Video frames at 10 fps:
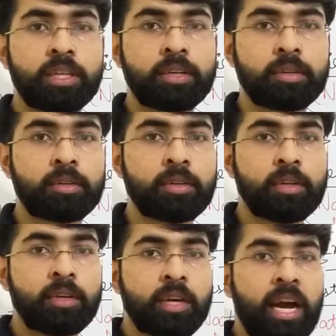there.
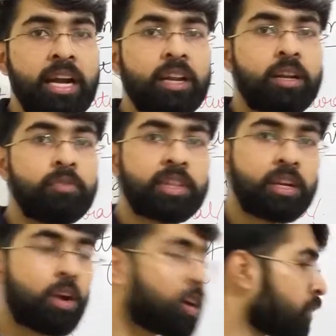And with a
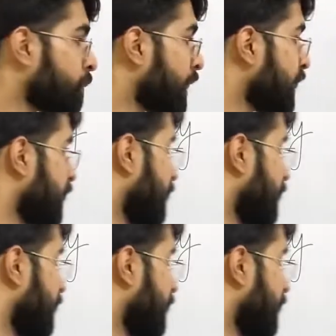lot of blood, a